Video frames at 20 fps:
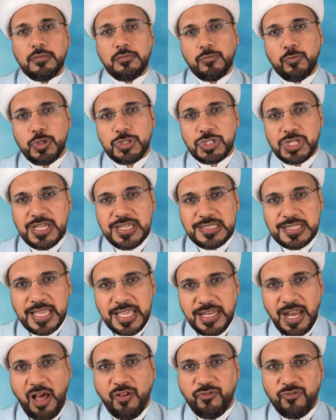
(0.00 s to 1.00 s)
which is
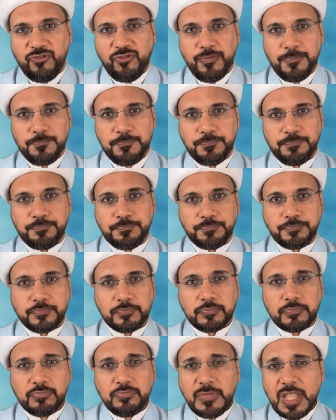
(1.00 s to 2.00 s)
enough.
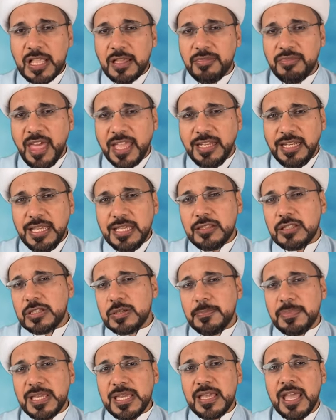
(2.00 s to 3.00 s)
They need
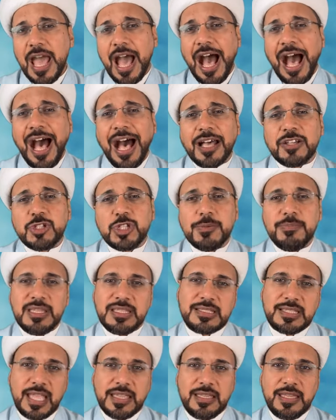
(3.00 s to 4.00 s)
to be
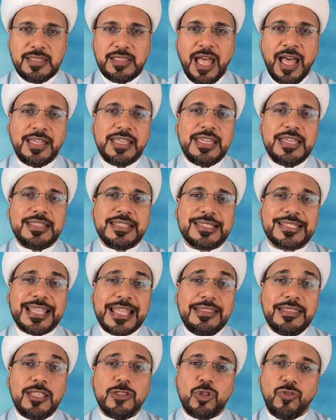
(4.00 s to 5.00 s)
Hashimi Sayyid, i.e.
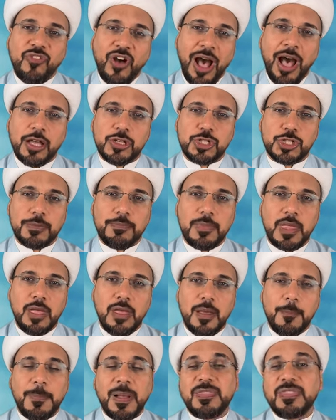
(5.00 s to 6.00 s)
descendant of Hashim,
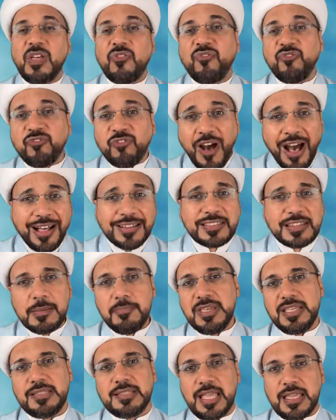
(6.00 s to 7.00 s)
but the
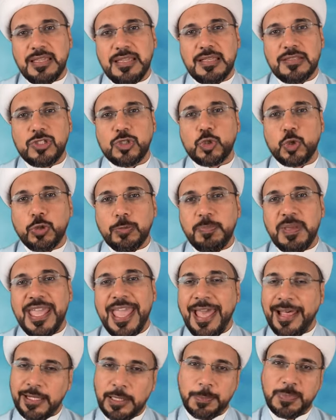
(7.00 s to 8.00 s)
Fatimi Sayyid should be
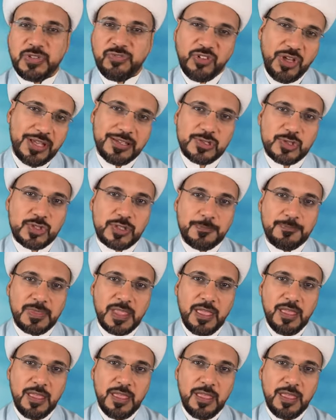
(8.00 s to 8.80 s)
helped first.